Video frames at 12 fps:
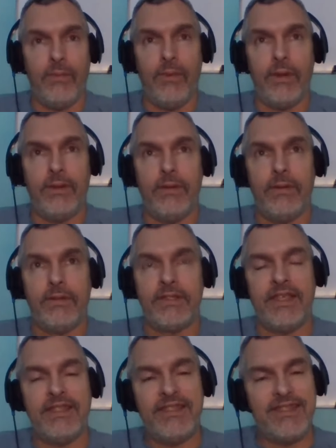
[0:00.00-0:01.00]
what
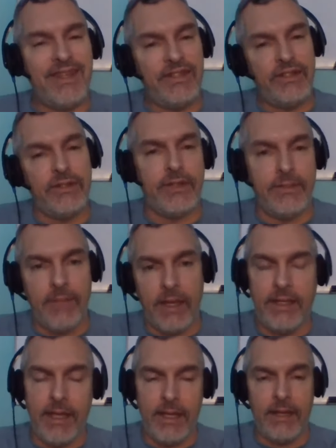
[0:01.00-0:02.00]
sensations am I
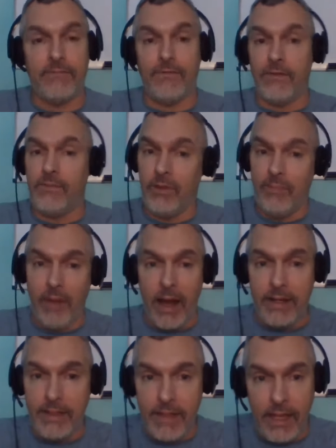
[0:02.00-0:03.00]
getting from their
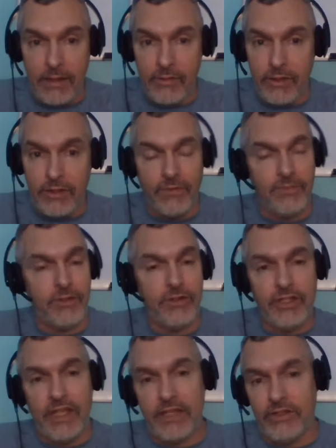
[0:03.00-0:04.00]
body language, from their
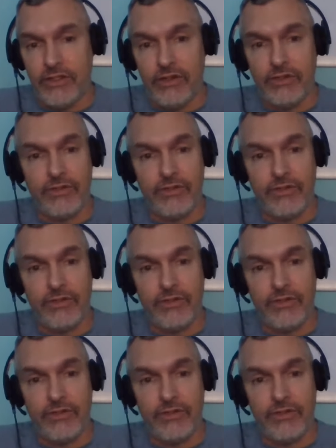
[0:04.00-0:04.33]
gestures,